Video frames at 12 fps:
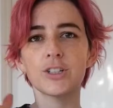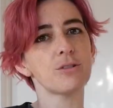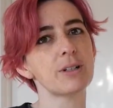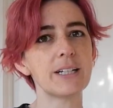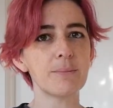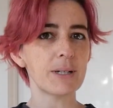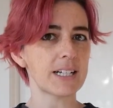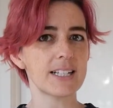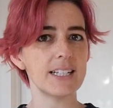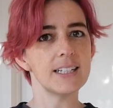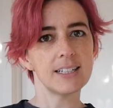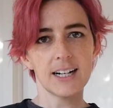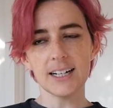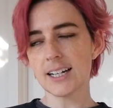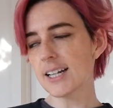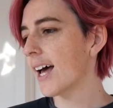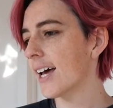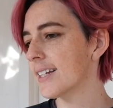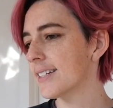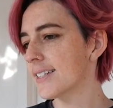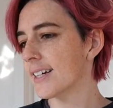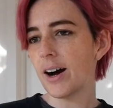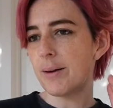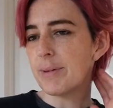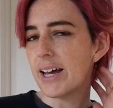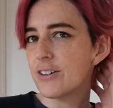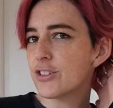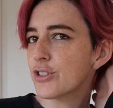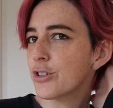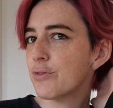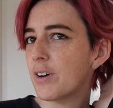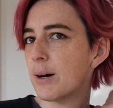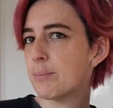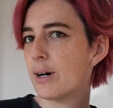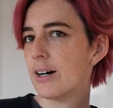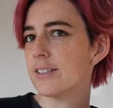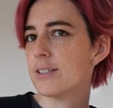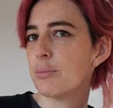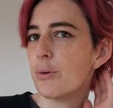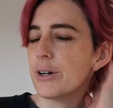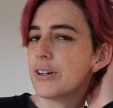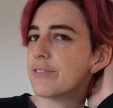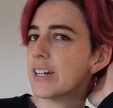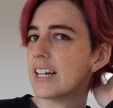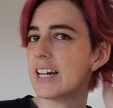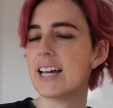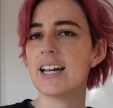Korean pixie cut. And I'm now so far past the point of needing a